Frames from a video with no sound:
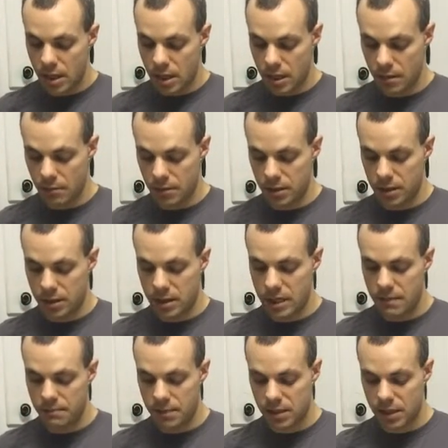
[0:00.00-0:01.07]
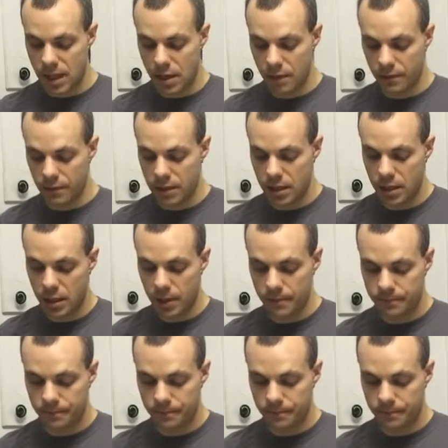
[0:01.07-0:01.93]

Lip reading: I'm going to just keep this guy over here.